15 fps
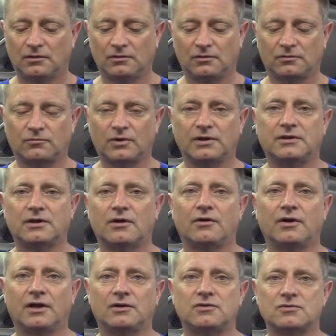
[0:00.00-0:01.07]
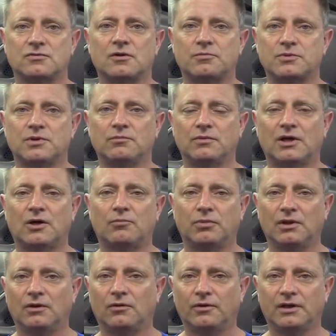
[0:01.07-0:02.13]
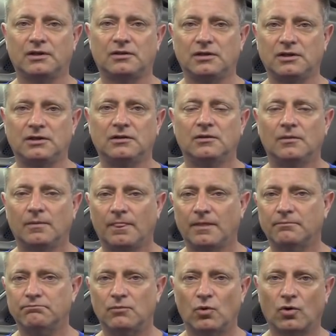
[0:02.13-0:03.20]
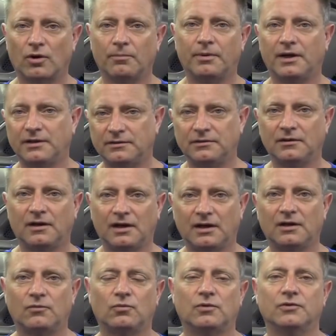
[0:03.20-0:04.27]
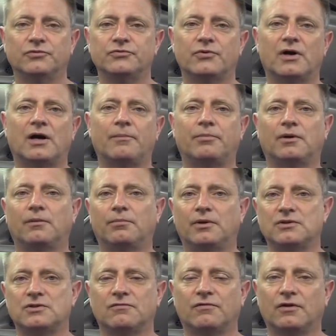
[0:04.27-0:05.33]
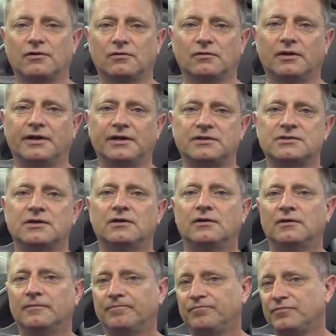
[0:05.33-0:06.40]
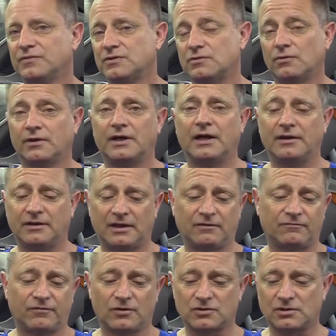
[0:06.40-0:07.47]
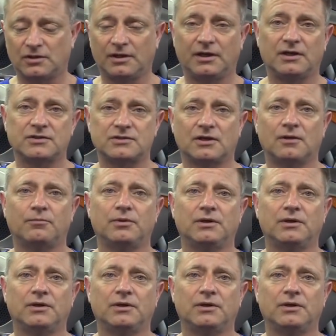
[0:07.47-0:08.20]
look right down in that description down below. Hit the more button and it will drop a bunch of other links. So again, that first link is going to